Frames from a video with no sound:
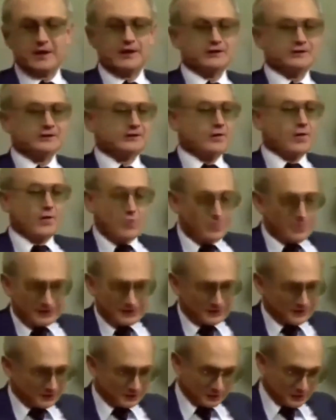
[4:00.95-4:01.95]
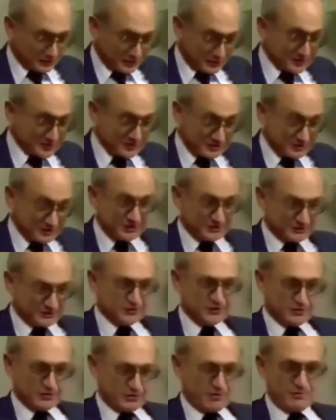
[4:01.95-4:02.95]
and open. You, you can see it
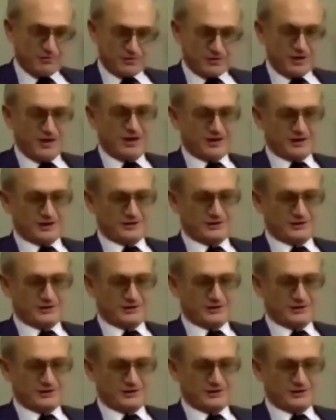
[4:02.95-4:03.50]
with your own